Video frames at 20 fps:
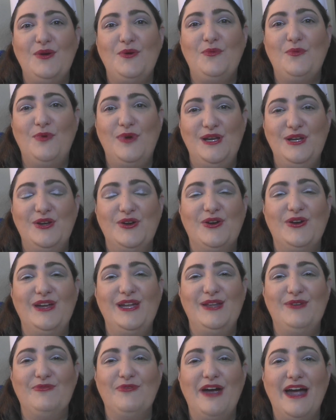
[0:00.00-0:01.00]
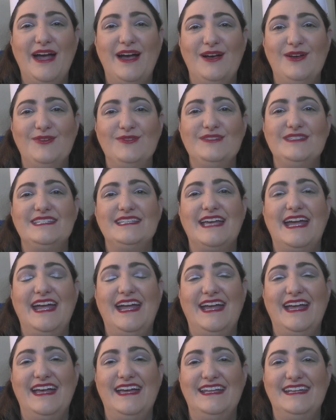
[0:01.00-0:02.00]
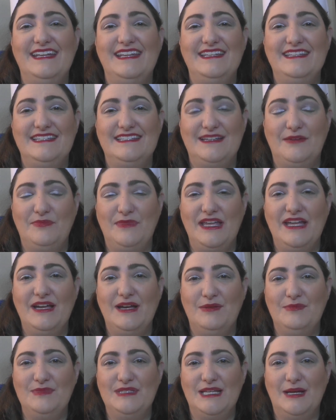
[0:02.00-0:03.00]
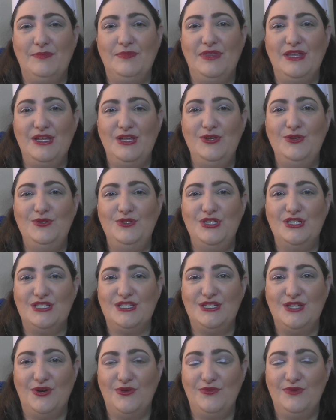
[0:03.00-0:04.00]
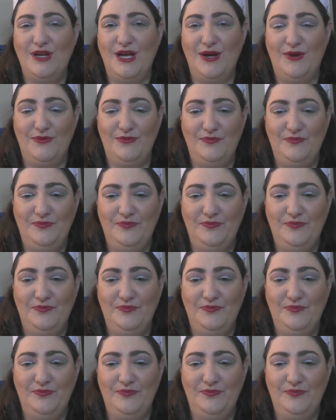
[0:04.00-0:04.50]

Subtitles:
when you're in rounds and something comes up that you just don't know.